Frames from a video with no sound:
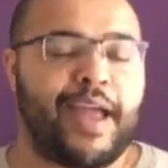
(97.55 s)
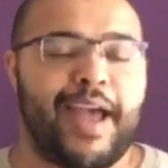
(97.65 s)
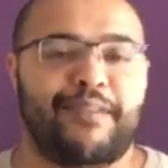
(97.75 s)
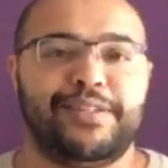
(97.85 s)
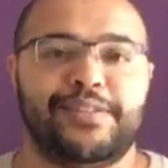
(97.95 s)

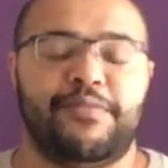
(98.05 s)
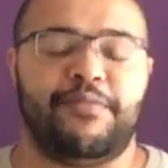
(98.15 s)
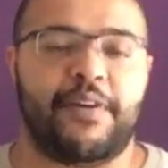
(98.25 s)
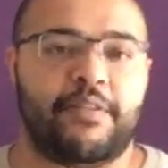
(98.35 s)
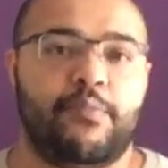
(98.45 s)
Aries is a
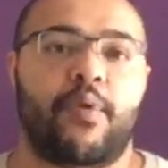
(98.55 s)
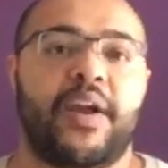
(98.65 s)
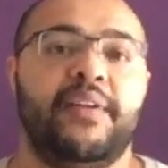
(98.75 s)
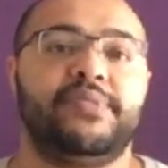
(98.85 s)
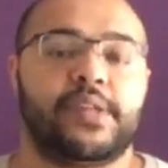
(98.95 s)
very
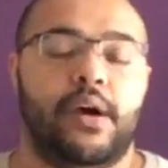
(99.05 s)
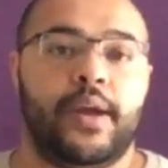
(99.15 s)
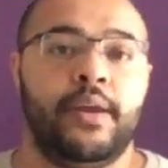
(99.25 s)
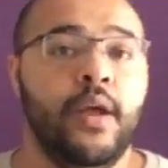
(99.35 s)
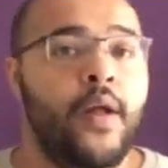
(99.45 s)
brave
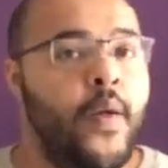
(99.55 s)
sign,